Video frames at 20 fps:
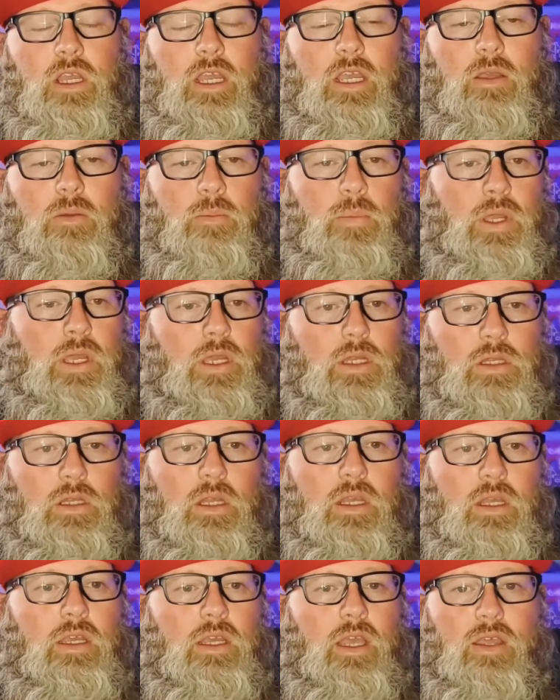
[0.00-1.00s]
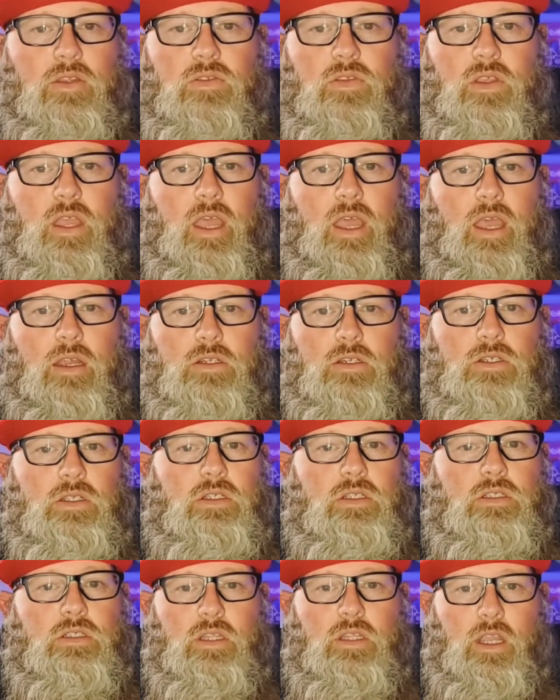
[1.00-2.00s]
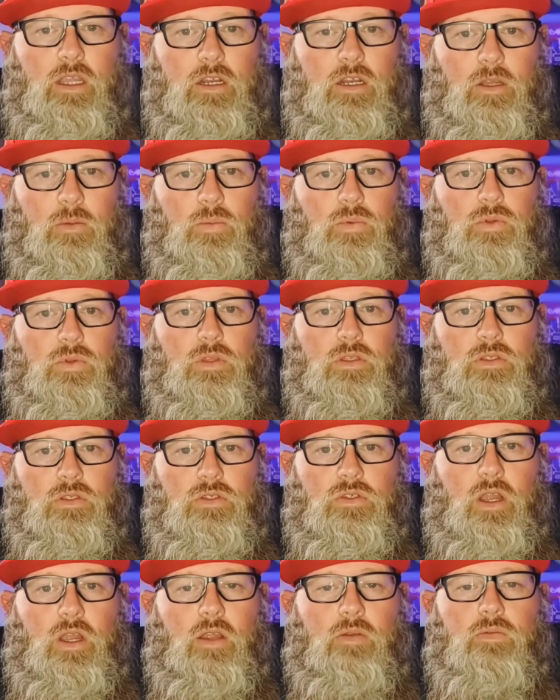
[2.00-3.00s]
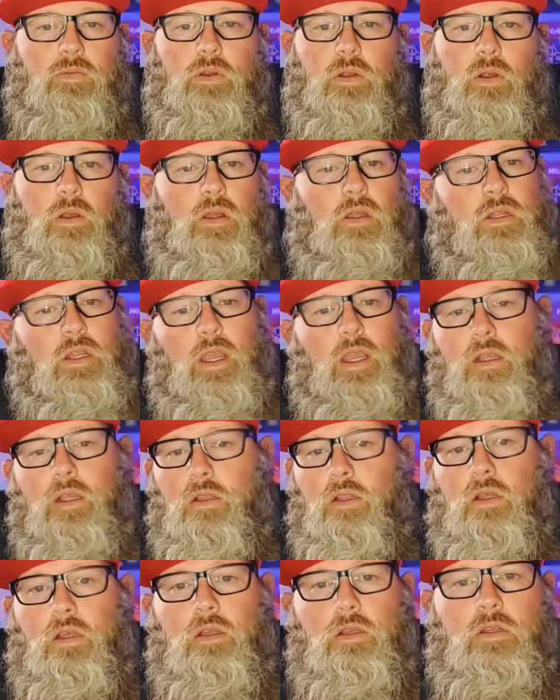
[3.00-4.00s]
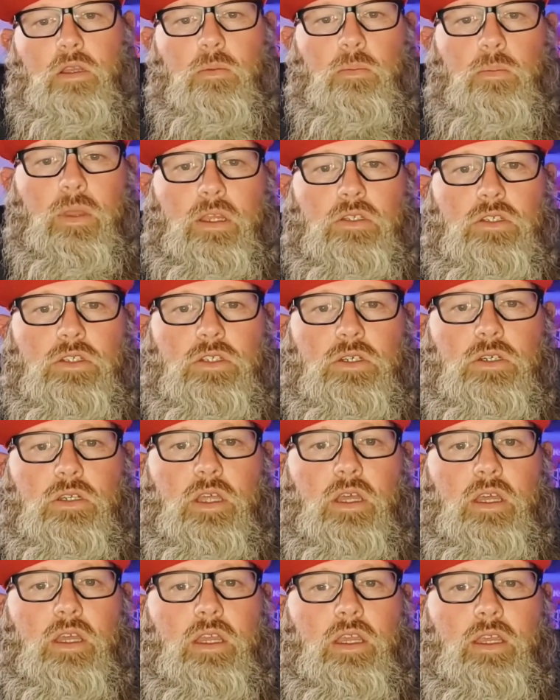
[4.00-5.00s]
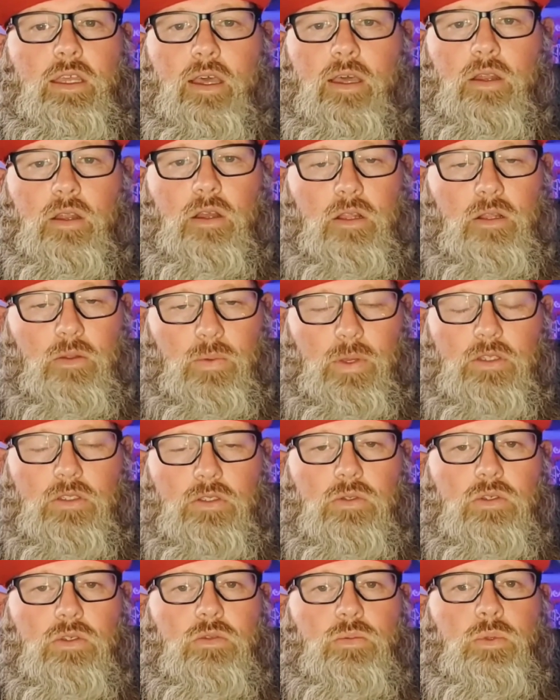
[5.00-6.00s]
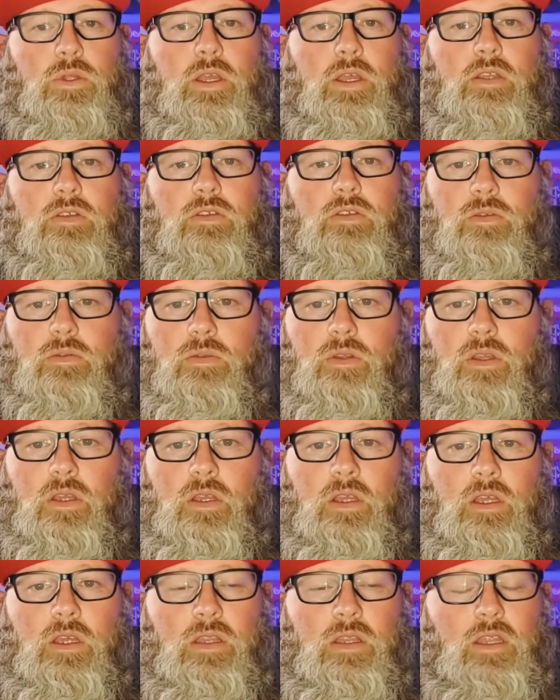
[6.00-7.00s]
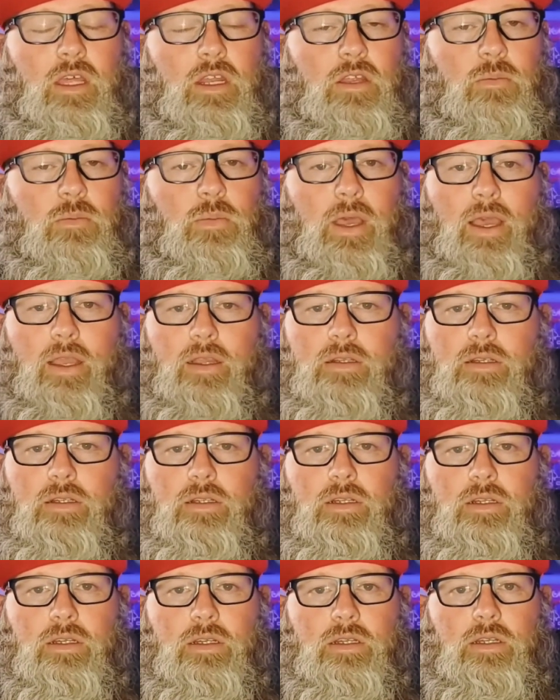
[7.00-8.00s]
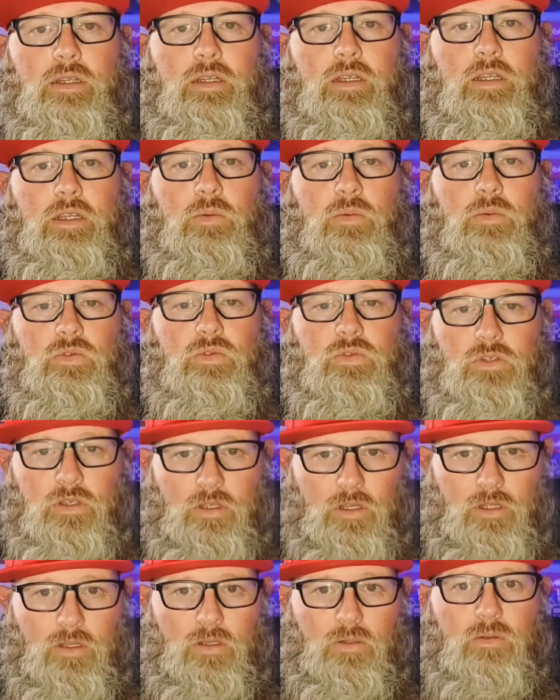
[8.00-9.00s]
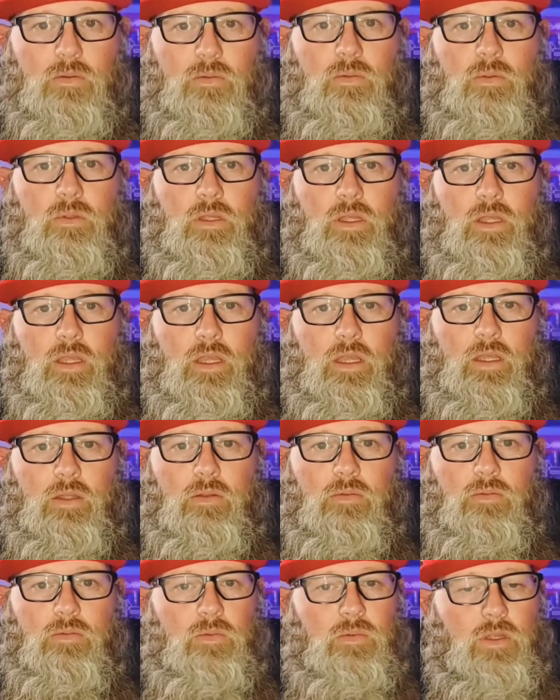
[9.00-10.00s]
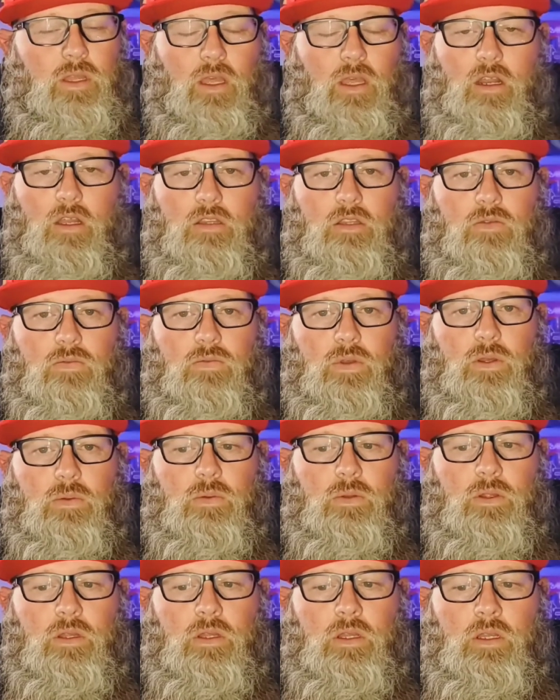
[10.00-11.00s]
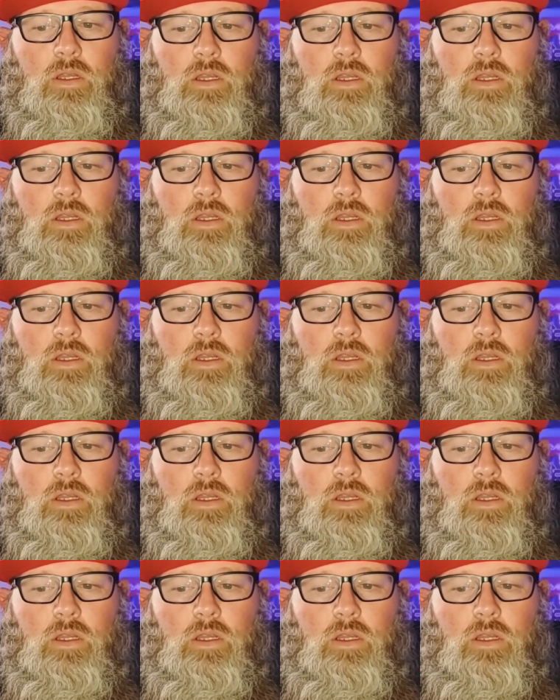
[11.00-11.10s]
And Pegleg has actually stayed up with this driver all night long and made sure that he got all the way to his place and that he backed it in and he was good and got off the phone.